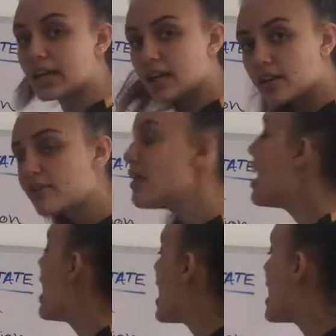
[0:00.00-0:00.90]
negative,
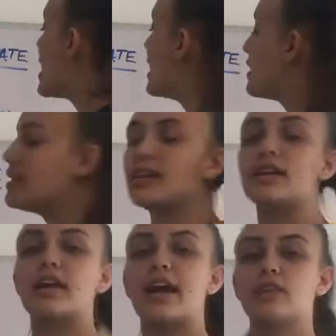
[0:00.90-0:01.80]
and
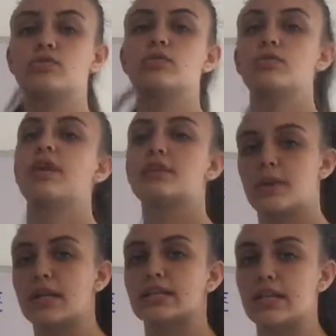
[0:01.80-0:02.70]
the actual
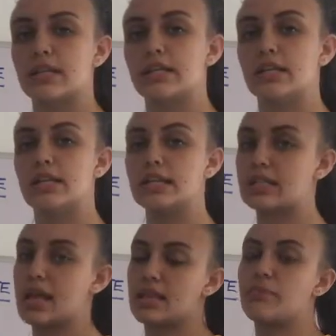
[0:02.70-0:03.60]
graduated cylinder is
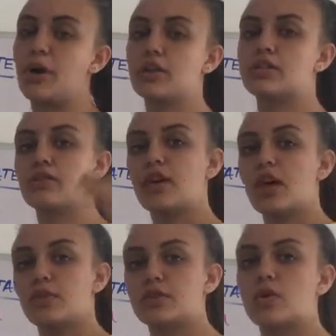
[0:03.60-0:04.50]
slightly positive,
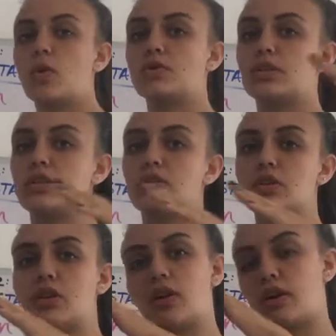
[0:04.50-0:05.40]
which causes it
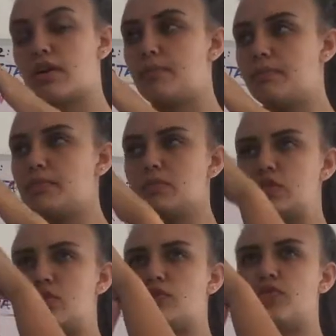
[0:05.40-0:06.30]
to
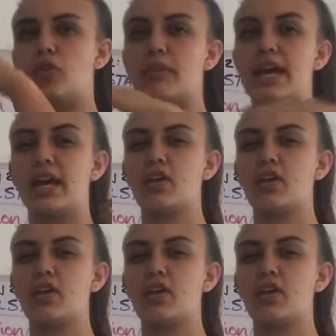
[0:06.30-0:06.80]
form a